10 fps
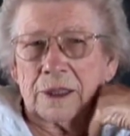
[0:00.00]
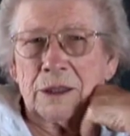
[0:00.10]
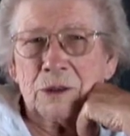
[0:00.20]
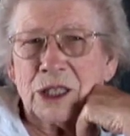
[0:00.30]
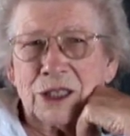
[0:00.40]

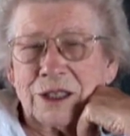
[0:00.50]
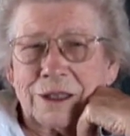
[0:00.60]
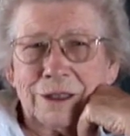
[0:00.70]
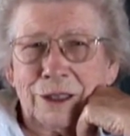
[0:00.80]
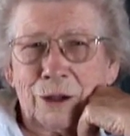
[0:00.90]
it was just,
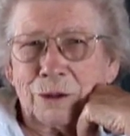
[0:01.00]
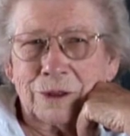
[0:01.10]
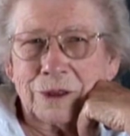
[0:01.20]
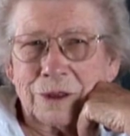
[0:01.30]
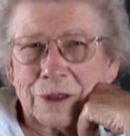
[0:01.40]
you know,
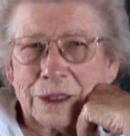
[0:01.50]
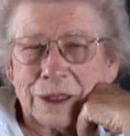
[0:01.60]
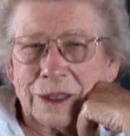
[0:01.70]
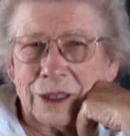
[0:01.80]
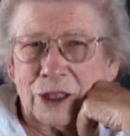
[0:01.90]

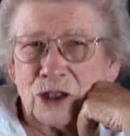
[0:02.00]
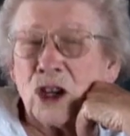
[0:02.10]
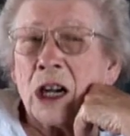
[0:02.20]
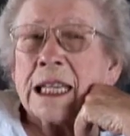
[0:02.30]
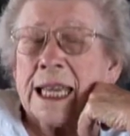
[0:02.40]

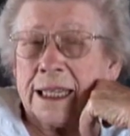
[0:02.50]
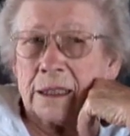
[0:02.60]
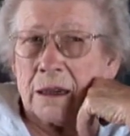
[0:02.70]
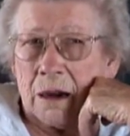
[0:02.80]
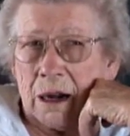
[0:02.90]
Charlie had a
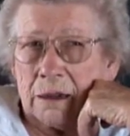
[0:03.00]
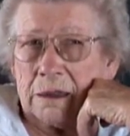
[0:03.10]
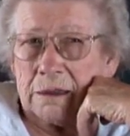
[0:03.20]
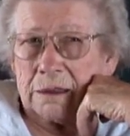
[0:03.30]
car,